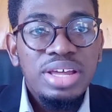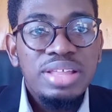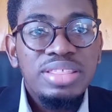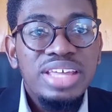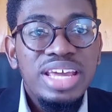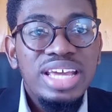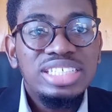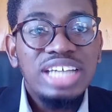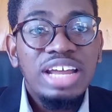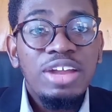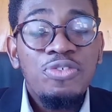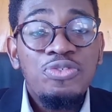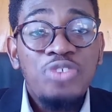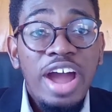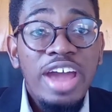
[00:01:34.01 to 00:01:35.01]
These are the
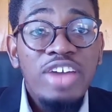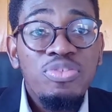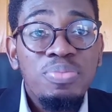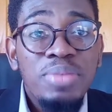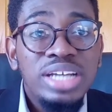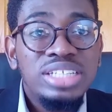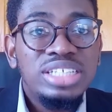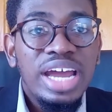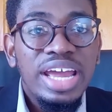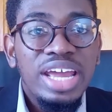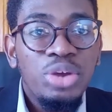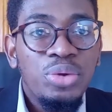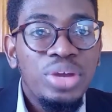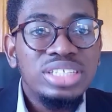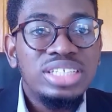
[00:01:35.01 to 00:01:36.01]
5 major
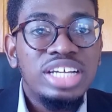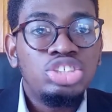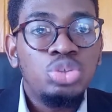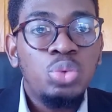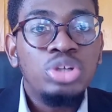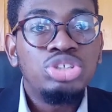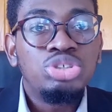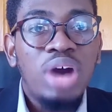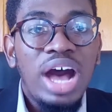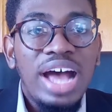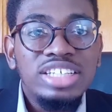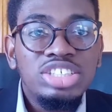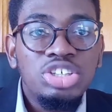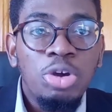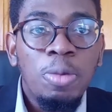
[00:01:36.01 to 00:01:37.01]
areas that you want to
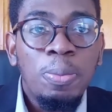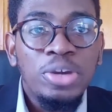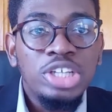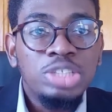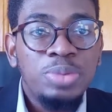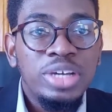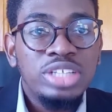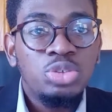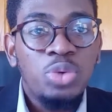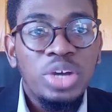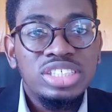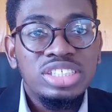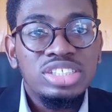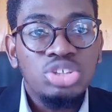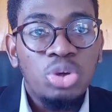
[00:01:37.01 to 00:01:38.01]
ask your prospect
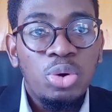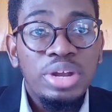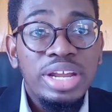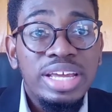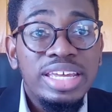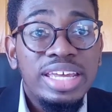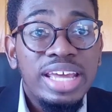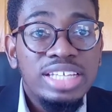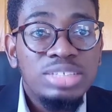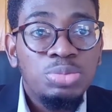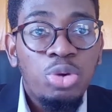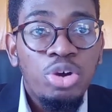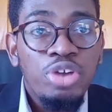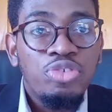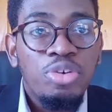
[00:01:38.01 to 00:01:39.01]
questions on and get
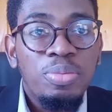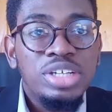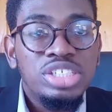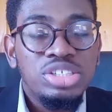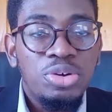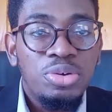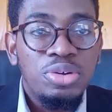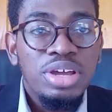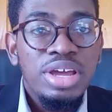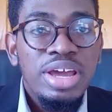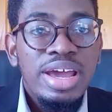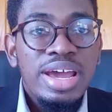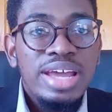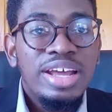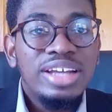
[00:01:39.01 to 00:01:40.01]
more information on.
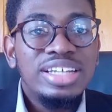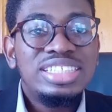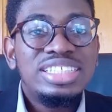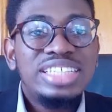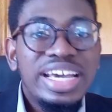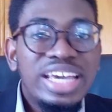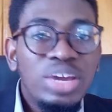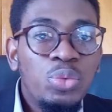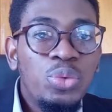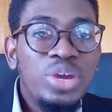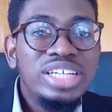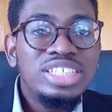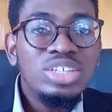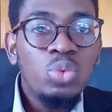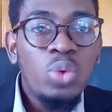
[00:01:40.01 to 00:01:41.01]
Now, the second
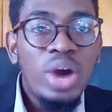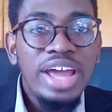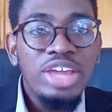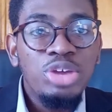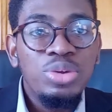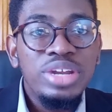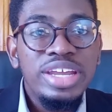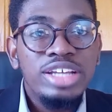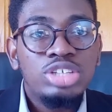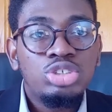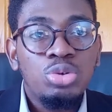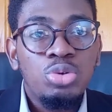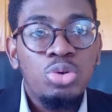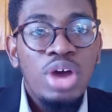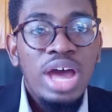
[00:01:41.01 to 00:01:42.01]
reason why you need
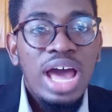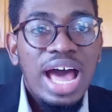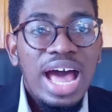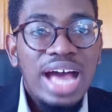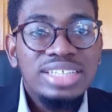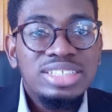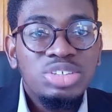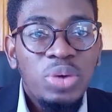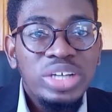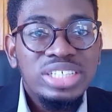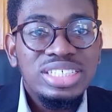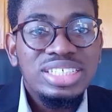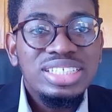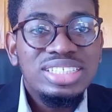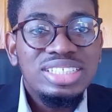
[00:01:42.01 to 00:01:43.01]
to ask
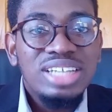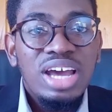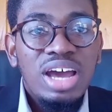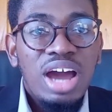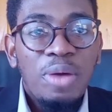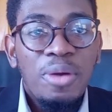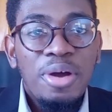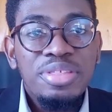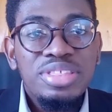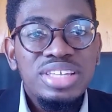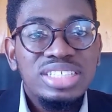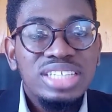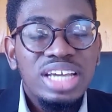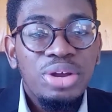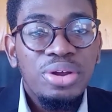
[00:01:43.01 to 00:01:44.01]
questions around
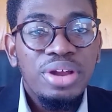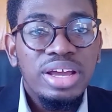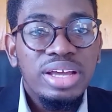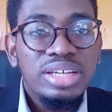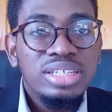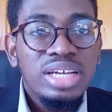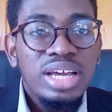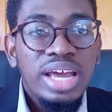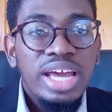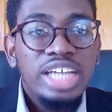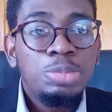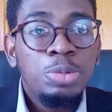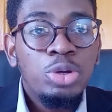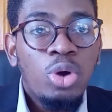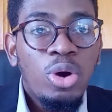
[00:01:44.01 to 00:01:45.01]
these areas
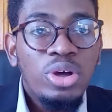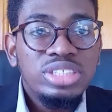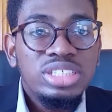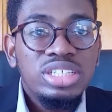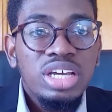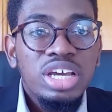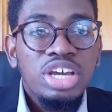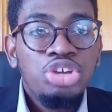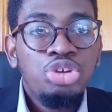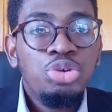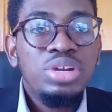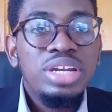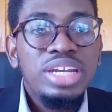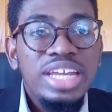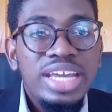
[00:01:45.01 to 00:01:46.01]
is because you
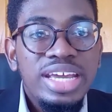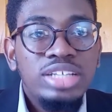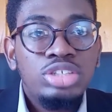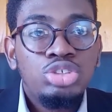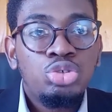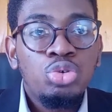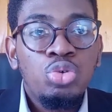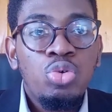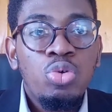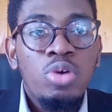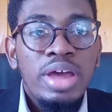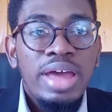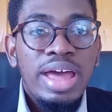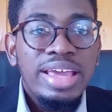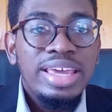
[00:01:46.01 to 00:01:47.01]
need to
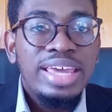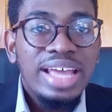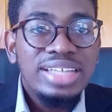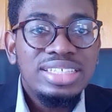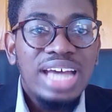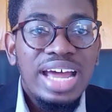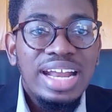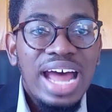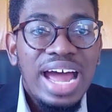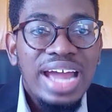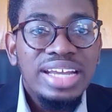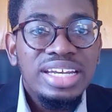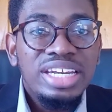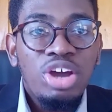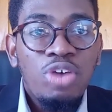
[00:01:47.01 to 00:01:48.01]
get an
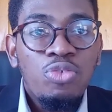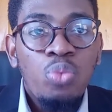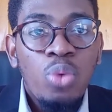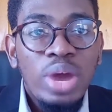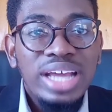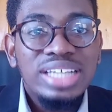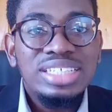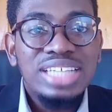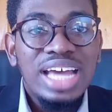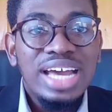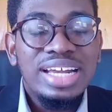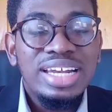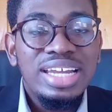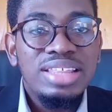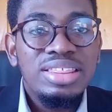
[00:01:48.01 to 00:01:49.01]
idea of what
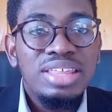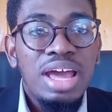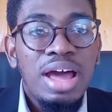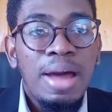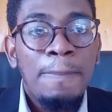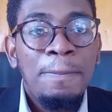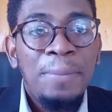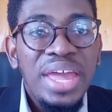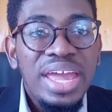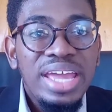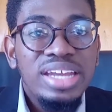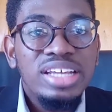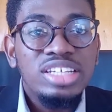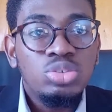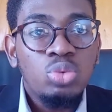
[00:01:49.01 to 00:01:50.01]
exactly their
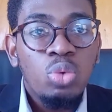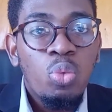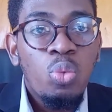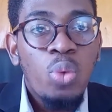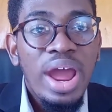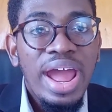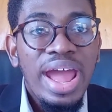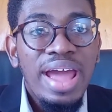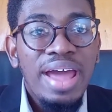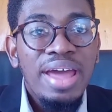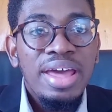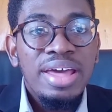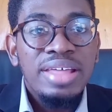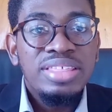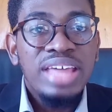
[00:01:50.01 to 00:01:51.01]
pain is, where
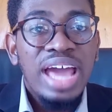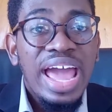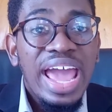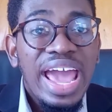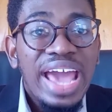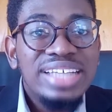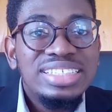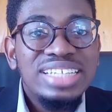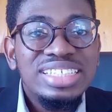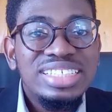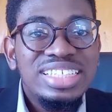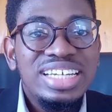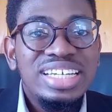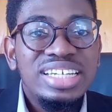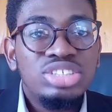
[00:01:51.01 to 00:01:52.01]
their urgent
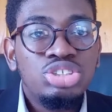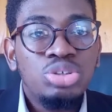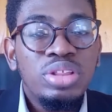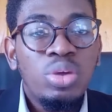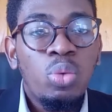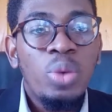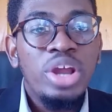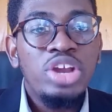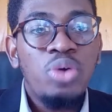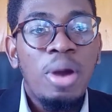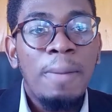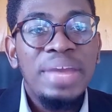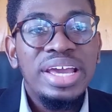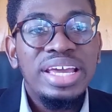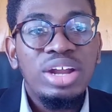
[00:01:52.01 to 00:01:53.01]
need is, so that when you
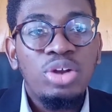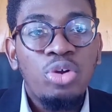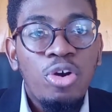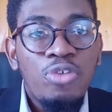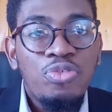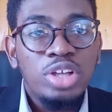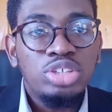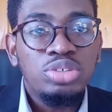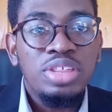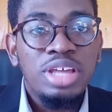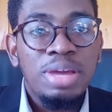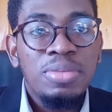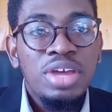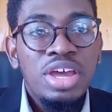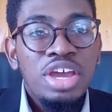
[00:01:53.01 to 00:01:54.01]
are making an offer to
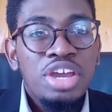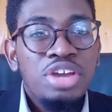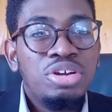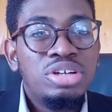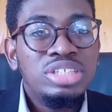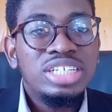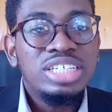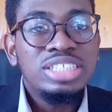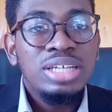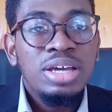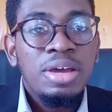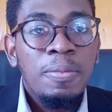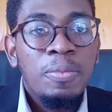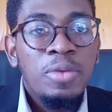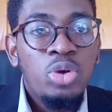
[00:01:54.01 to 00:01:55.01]
them, you don't just
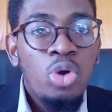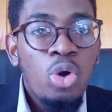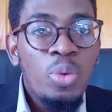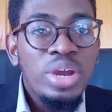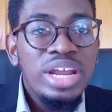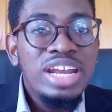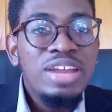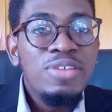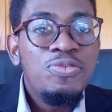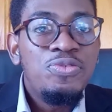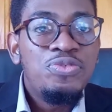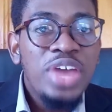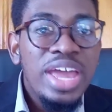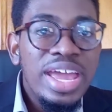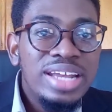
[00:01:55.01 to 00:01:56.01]
go with any
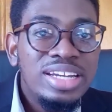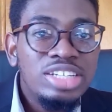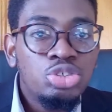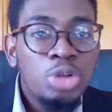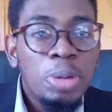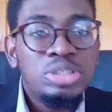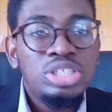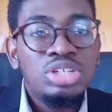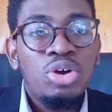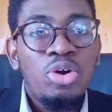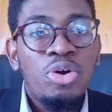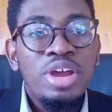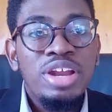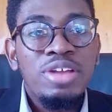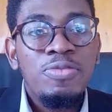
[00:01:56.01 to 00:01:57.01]
vague description or any